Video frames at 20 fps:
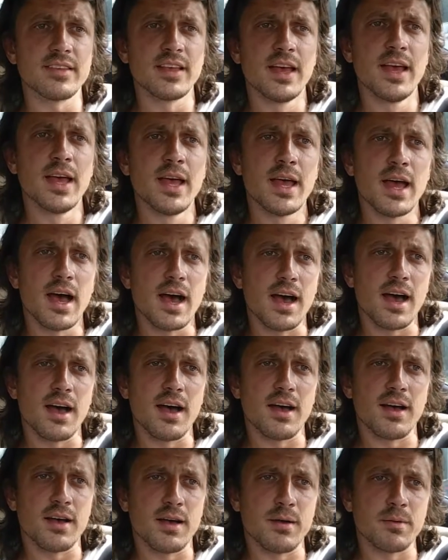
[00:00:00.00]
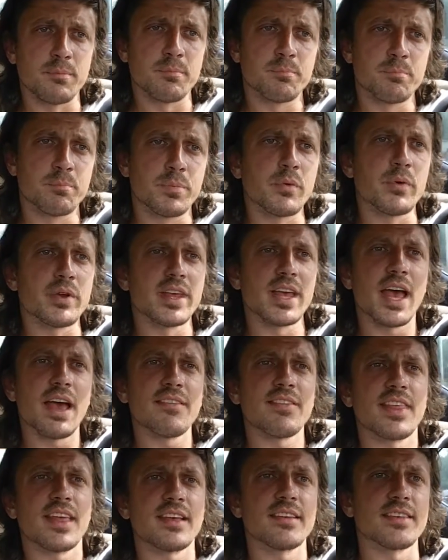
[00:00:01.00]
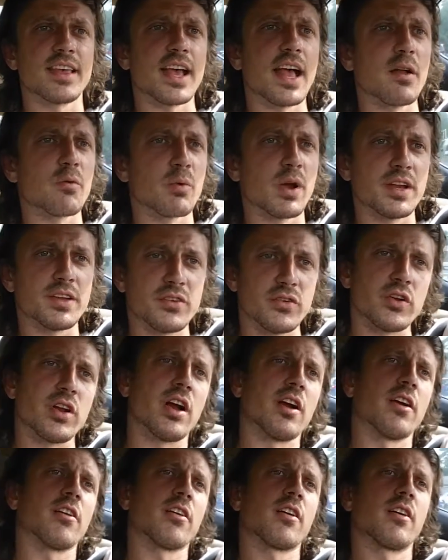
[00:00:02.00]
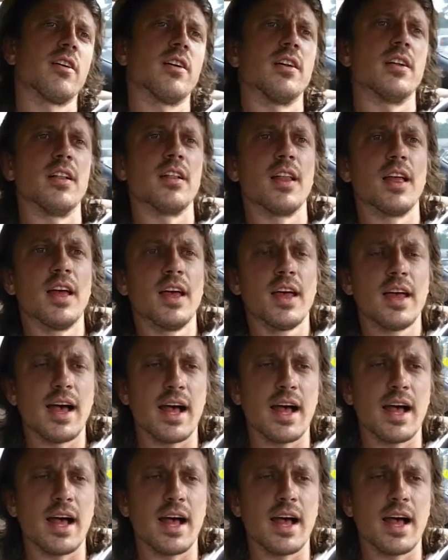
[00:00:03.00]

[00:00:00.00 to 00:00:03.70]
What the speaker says: But when you have things like, I'll write you an article,